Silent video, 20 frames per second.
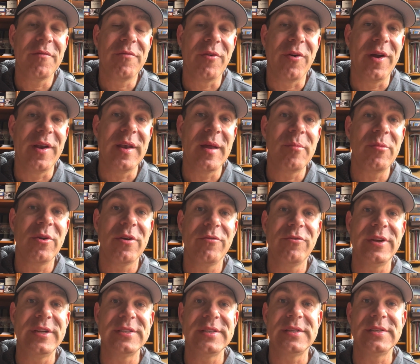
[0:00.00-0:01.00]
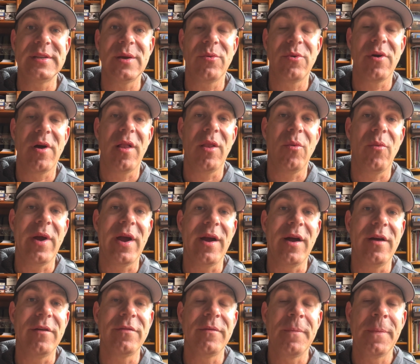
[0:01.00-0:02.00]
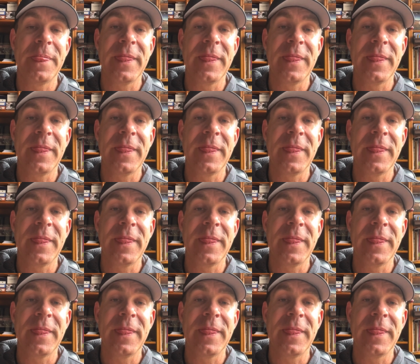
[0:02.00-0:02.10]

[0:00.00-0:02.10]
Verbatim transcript: for a number of reasons that we're all aware of.